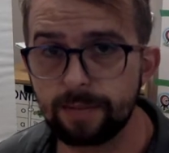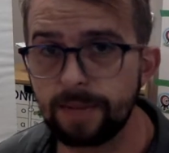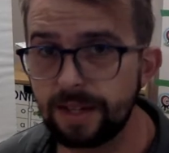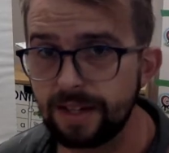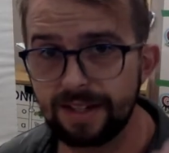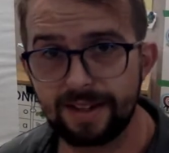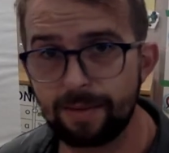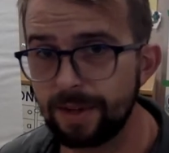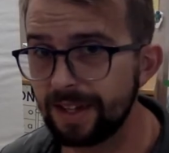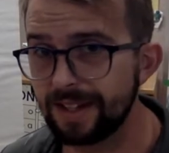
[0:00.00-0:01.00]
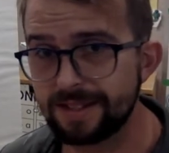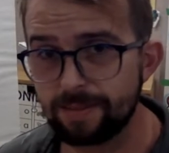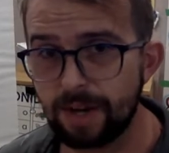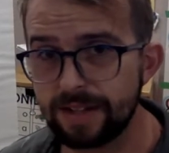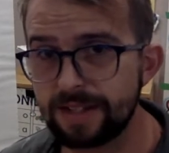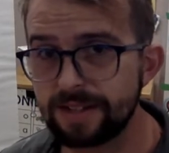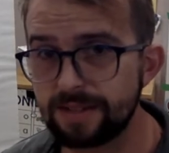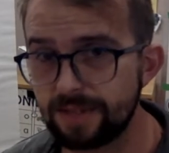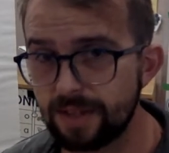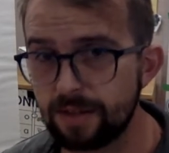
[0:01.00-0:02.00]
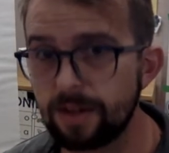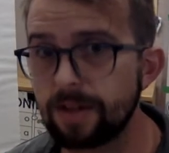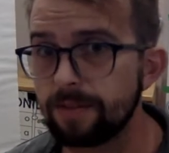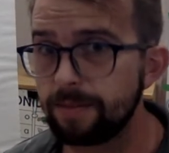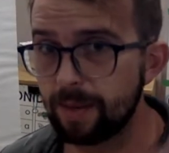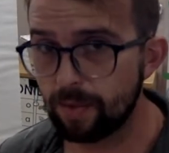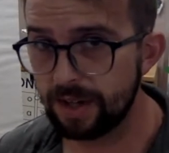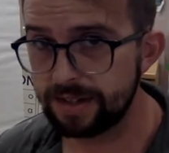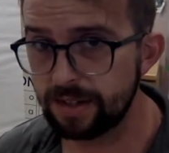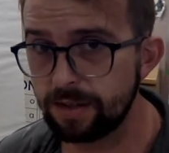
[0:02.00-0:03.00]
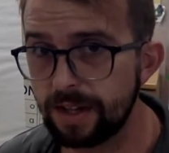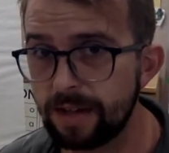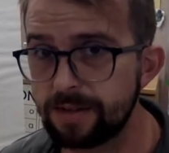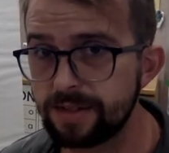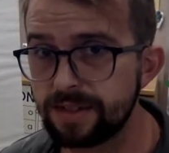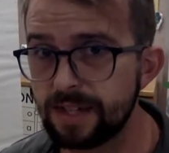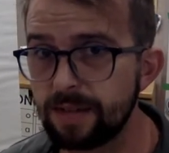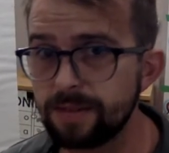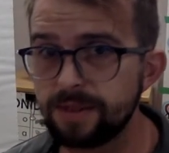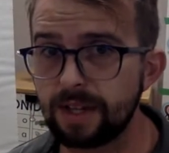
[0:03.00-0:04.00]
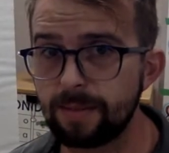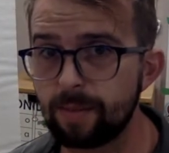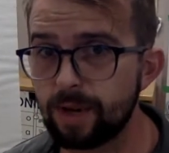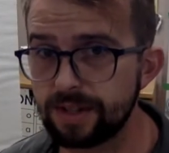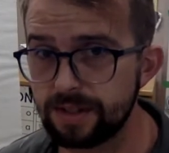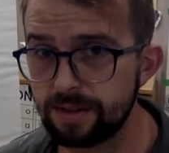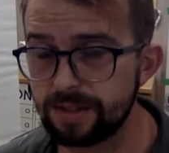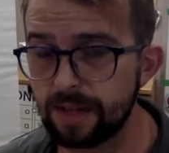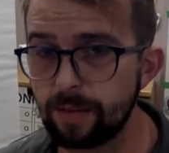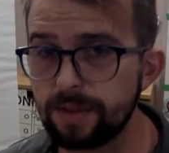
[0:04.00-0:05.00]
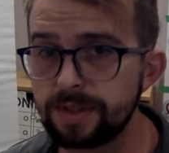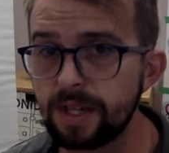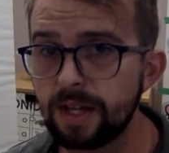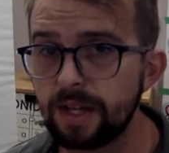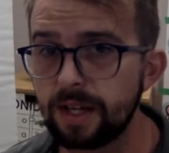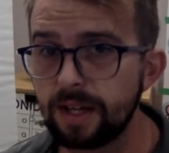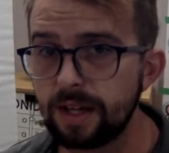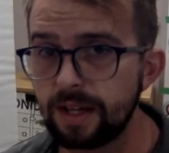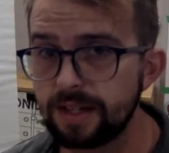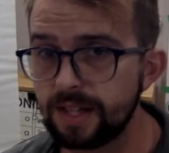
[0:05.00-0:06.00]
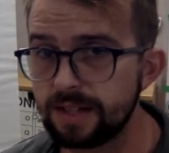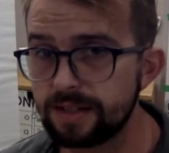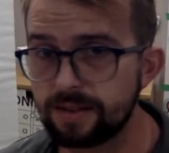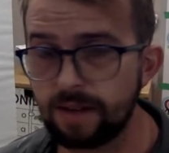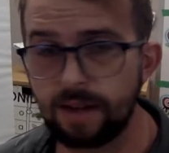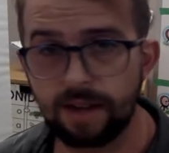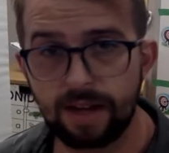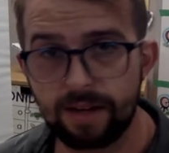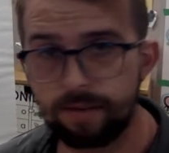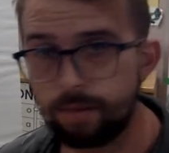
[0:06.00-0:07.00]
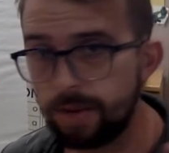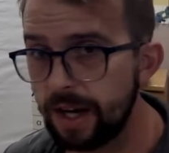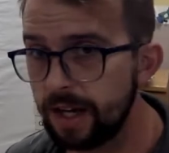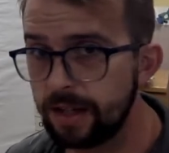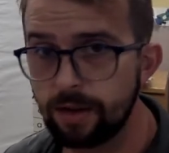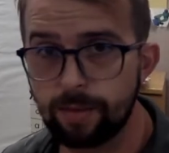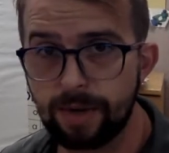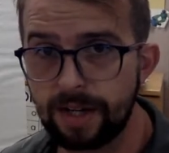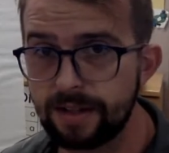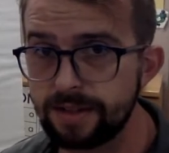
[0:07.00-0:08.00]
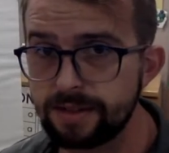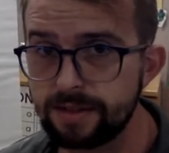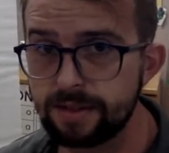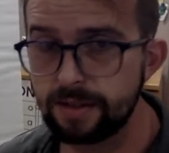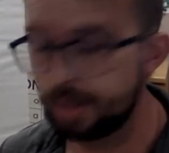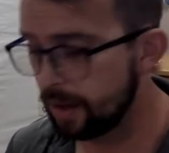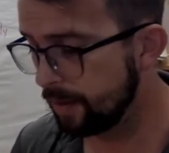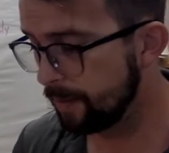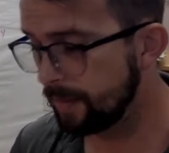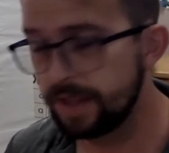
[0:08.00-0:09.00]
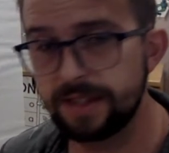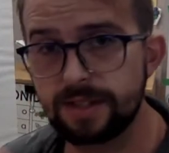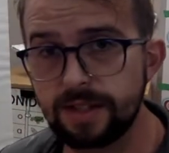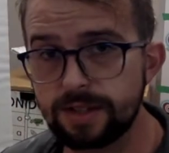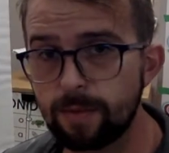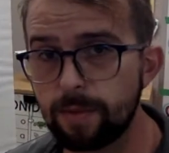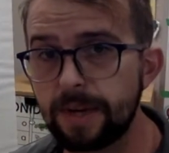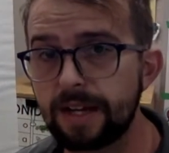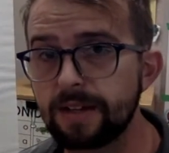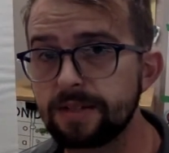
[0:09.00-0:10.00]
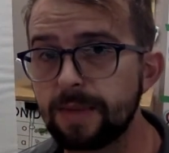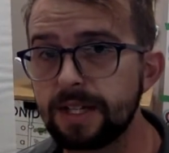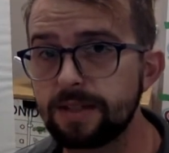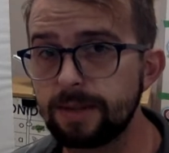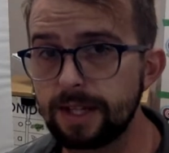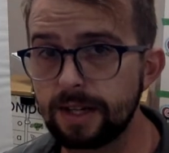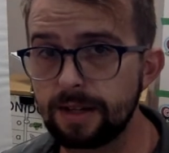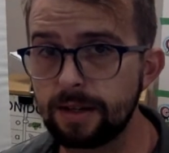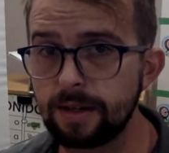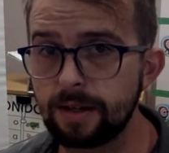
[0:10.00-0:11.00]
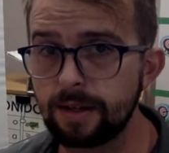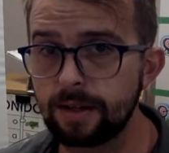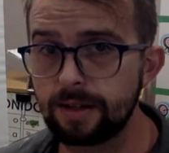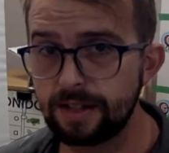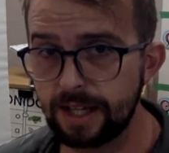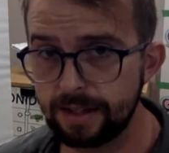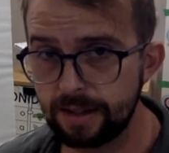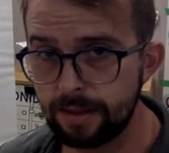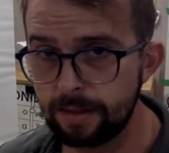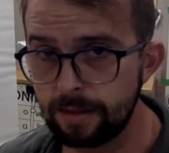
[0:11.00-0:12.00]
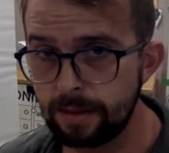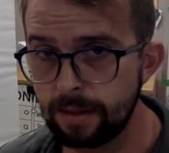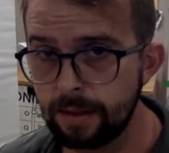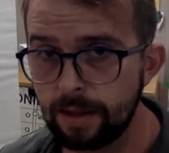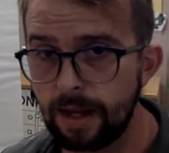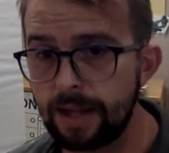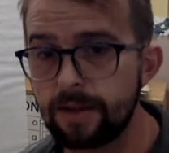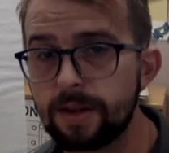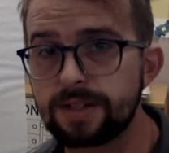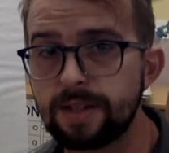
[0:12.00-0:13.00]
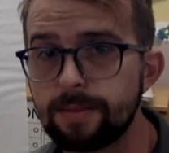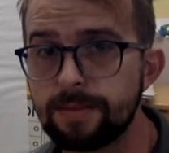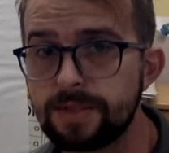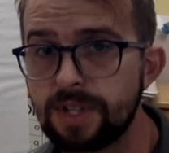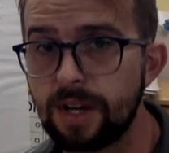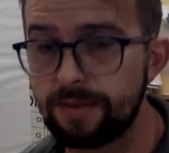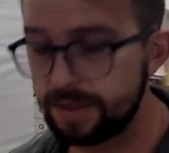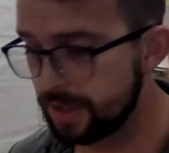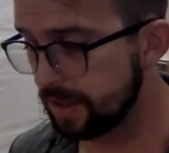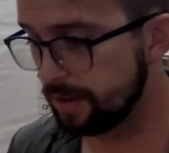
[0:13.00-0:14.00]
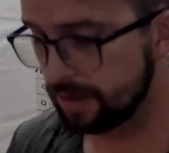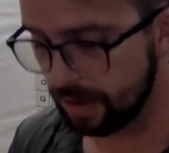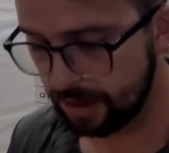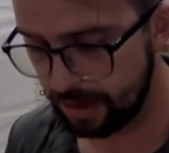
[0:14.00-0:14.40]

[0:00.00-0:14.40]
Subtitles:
but it really, this process of kindergarten of memorizing your letters and sounds and memorizing your sight words, it takes a lot of regular practice. This homework packet is meant to be done daily, and there are some soft skills on